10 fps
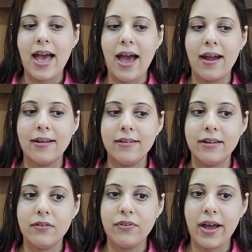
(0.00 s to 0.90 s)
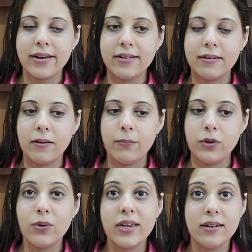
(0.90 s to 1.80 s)
And in fact,
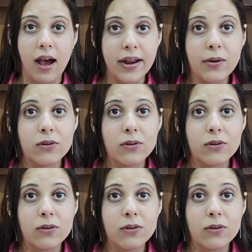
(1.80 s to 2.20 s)
he died